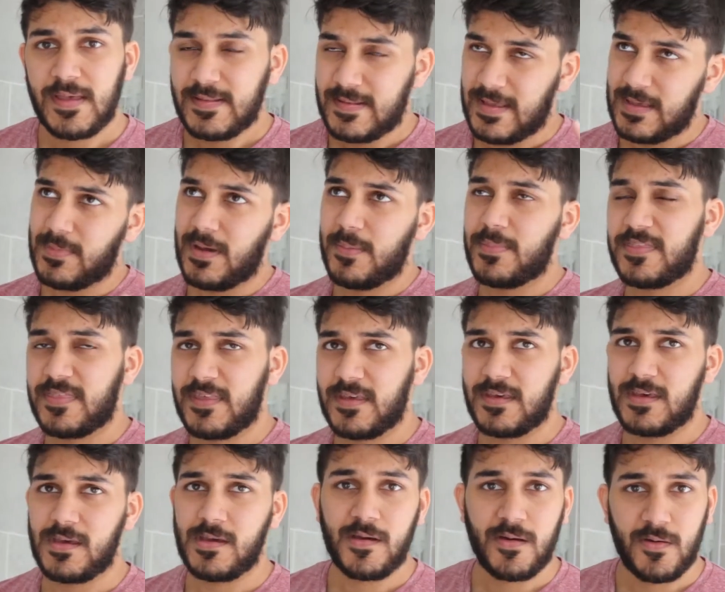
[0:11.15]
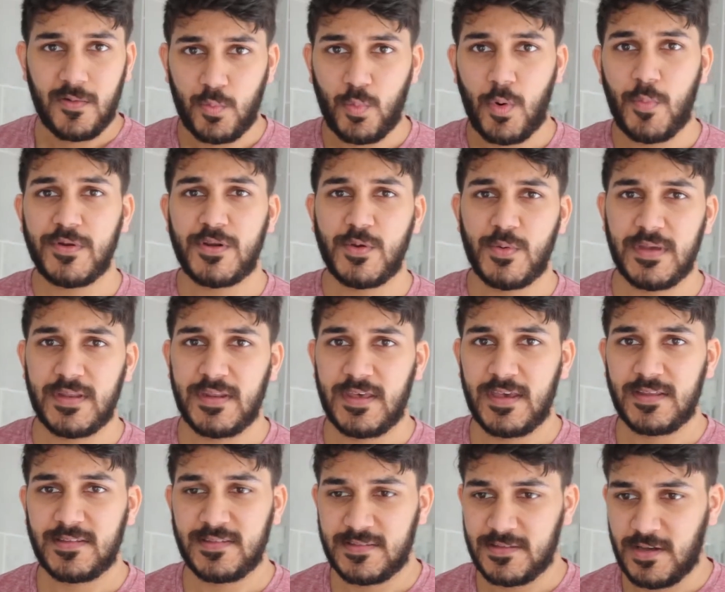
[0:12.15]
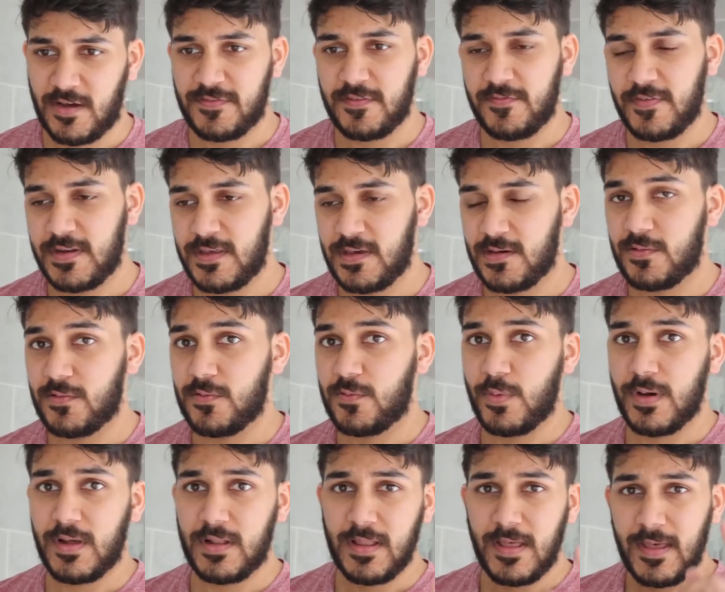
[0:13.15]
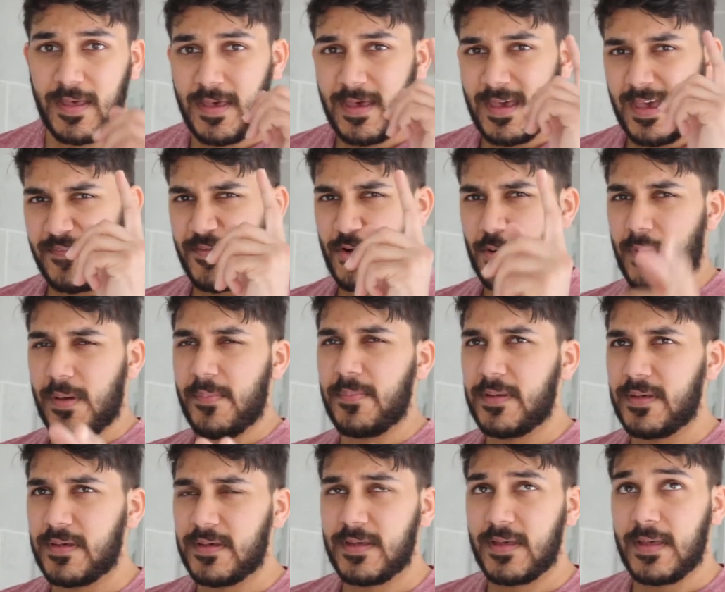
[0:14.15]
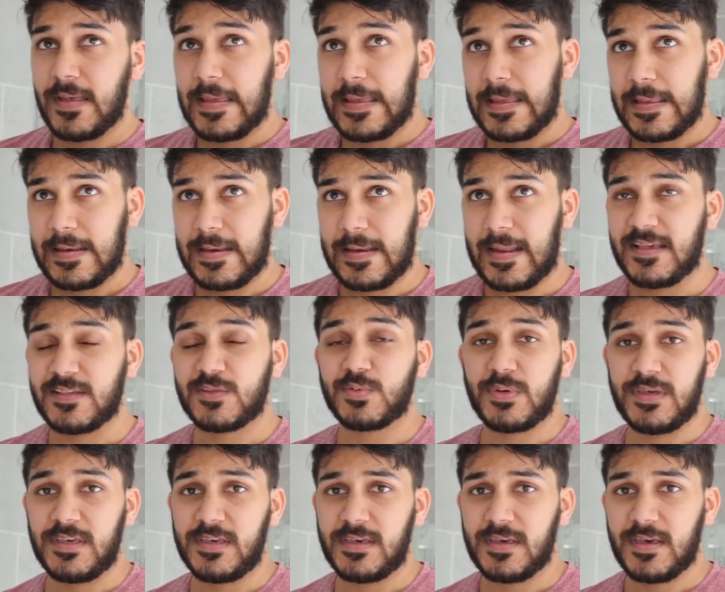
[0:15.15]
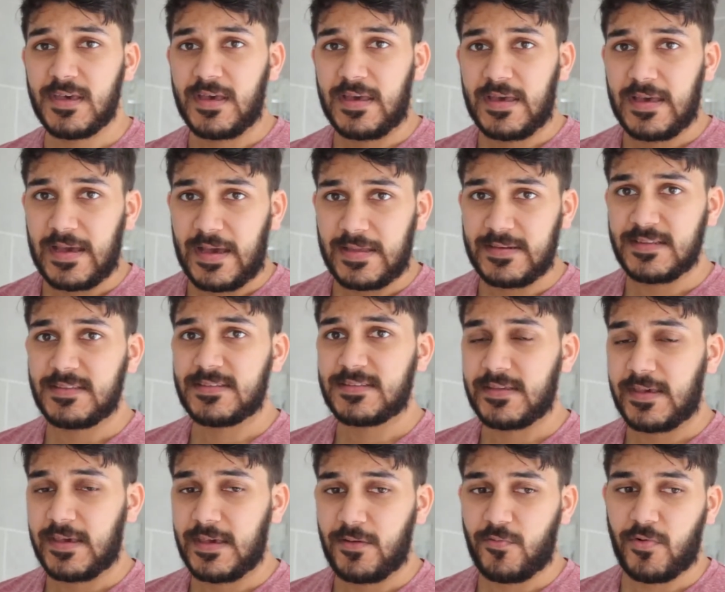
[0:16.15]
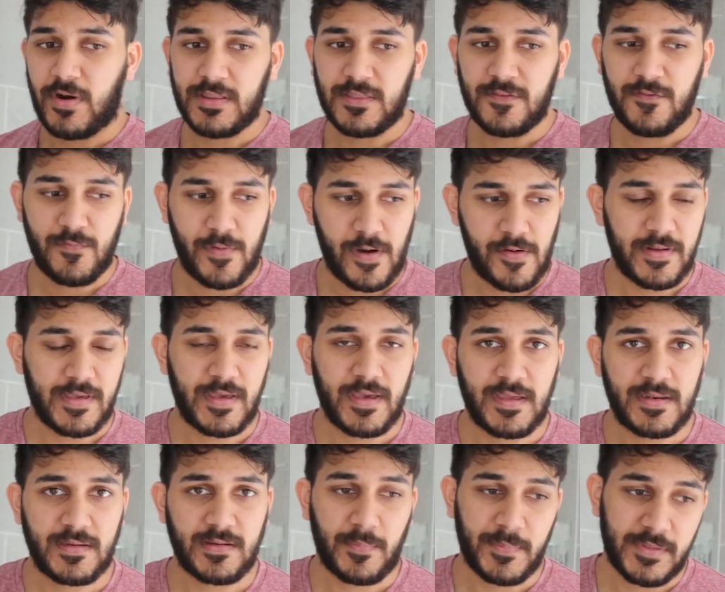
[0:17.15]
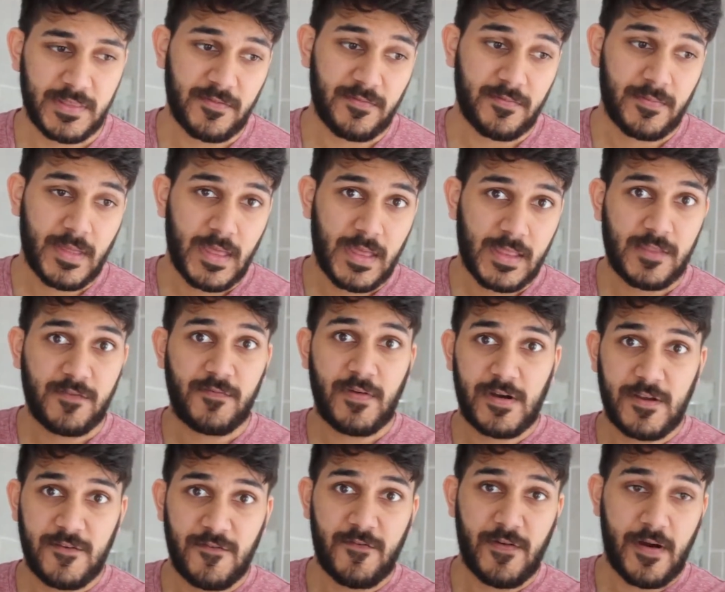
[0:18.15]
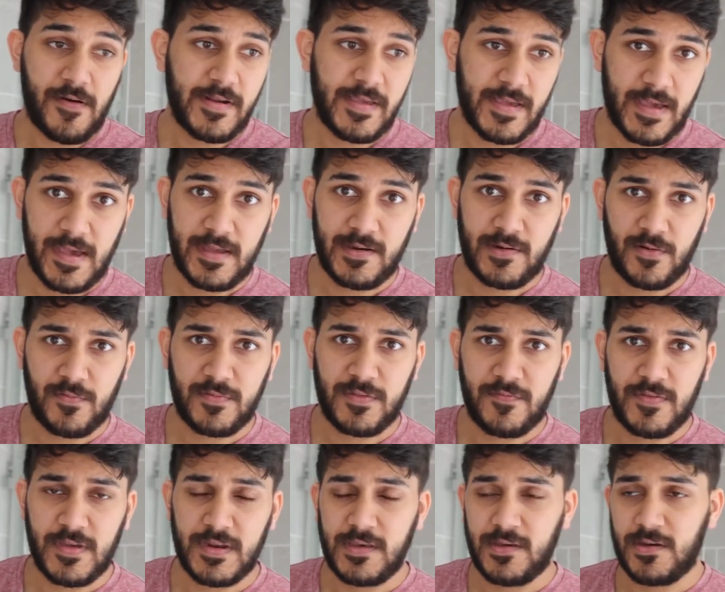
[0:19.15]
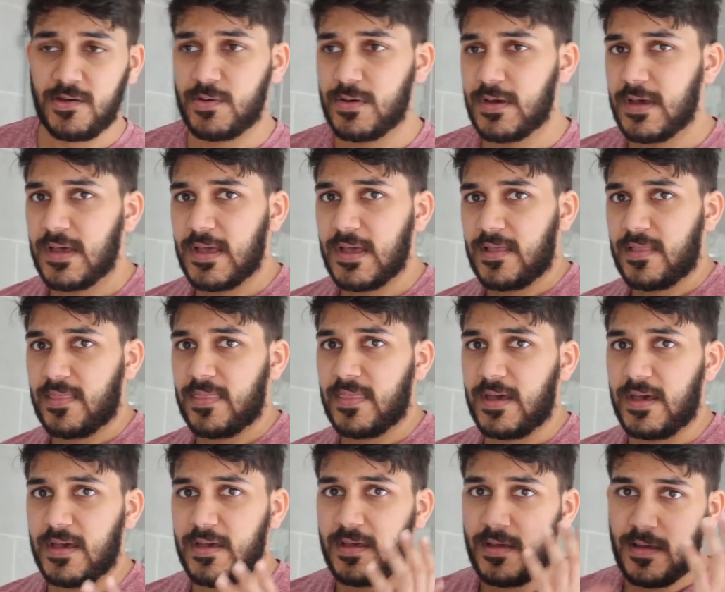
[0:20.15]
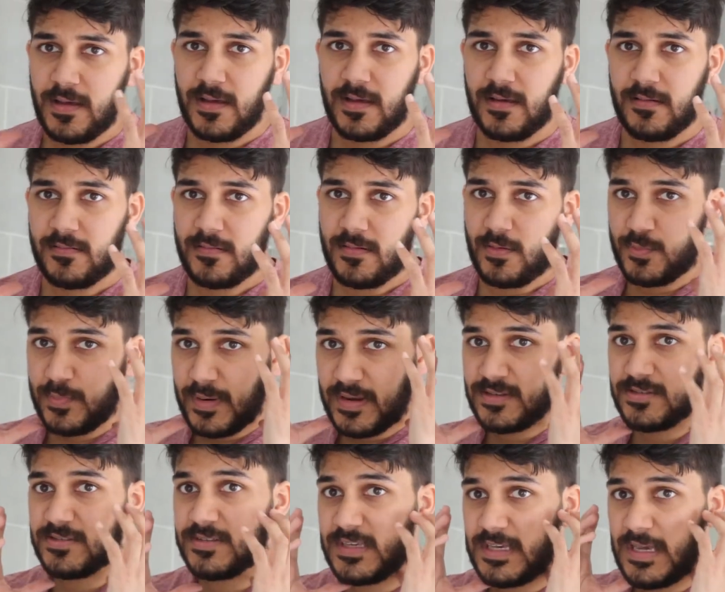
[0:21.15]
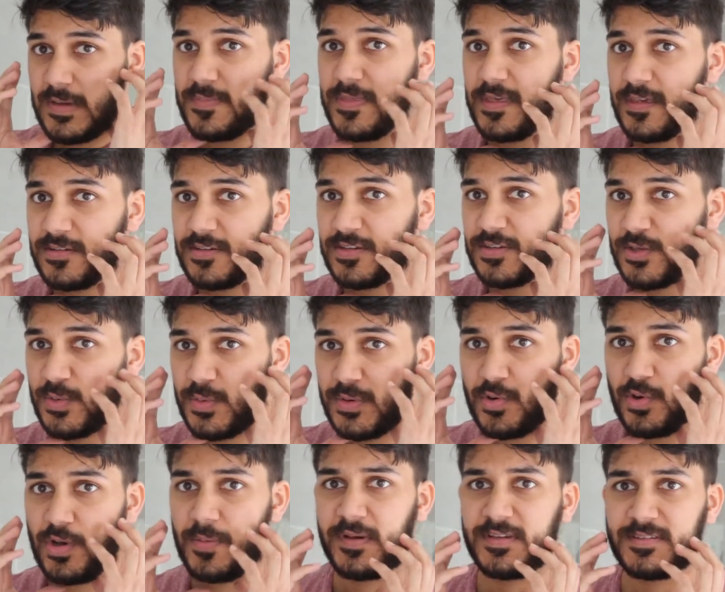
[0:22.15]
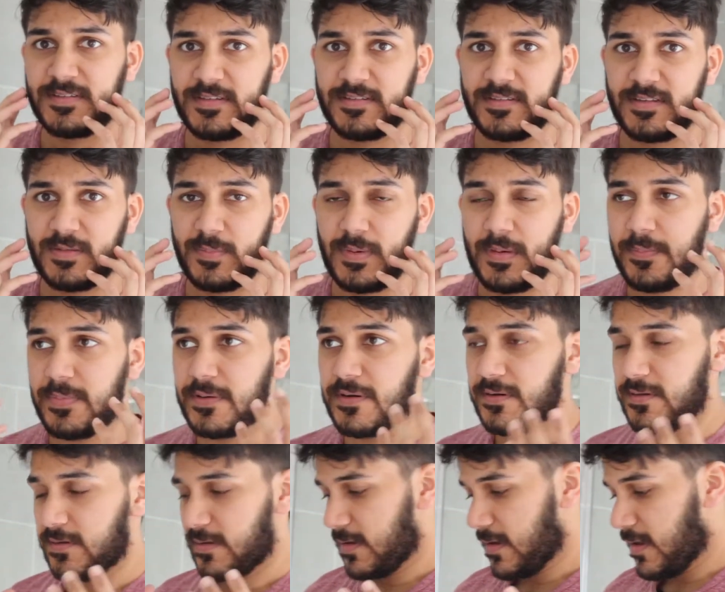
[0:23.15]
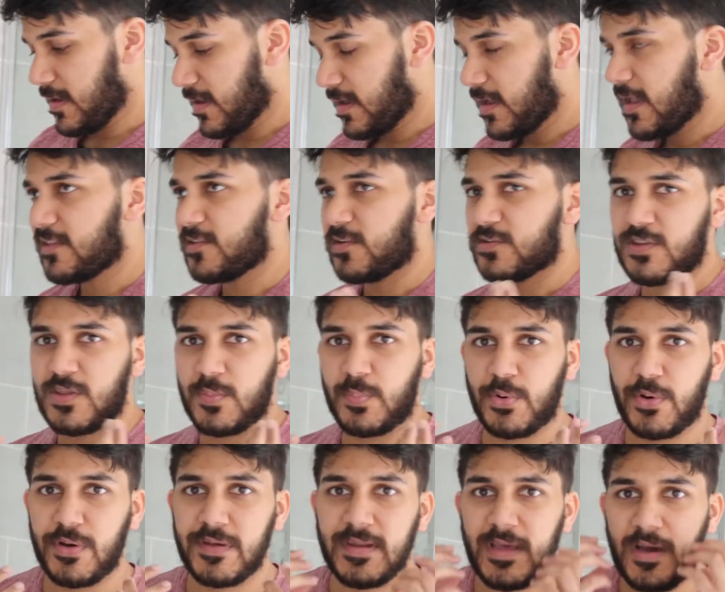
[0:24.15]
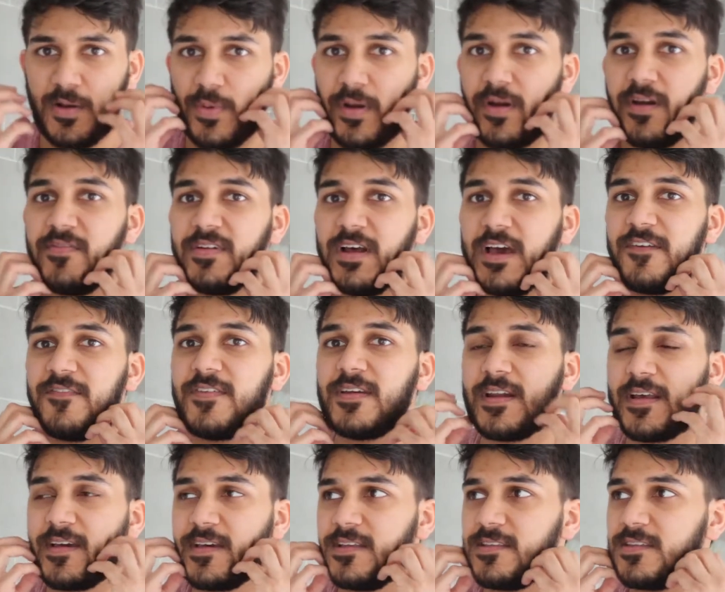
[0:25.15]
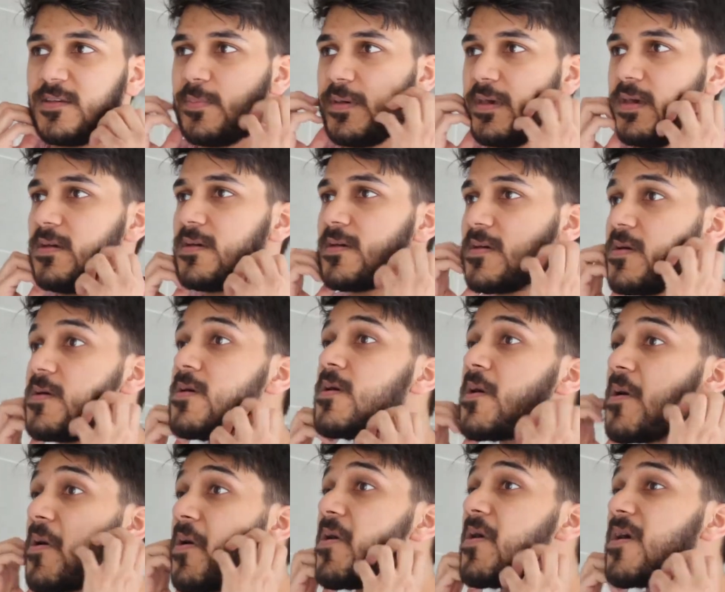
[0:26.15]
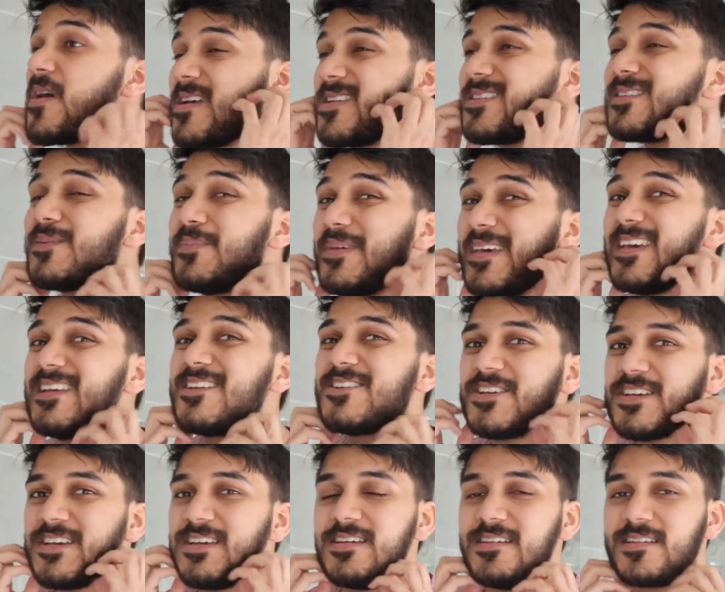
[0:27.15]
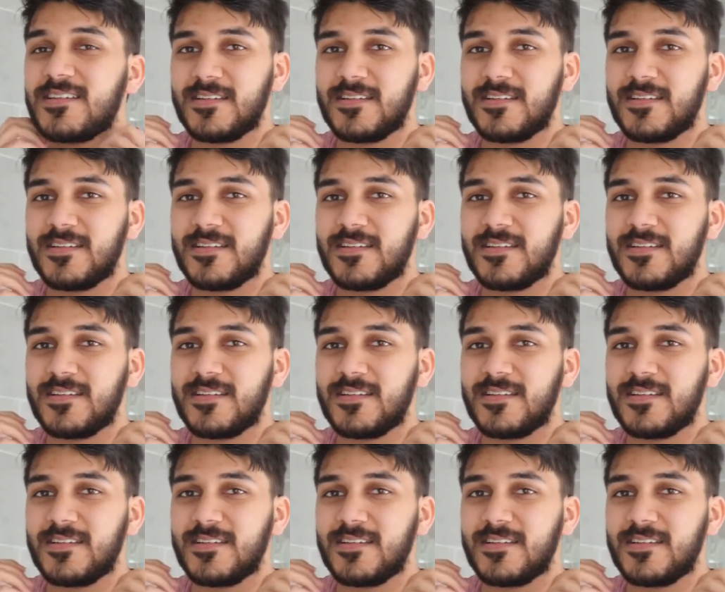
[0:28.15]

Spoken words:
Now you might be thinking, what are we doing in here to start the video? Well, if you remember last week, I did say right at the very end, I mean the very, very end of the video, that I was planning to keep this just to annoy my sisters a bit, but it's got to the point now where even I feel like it's a bit itchy.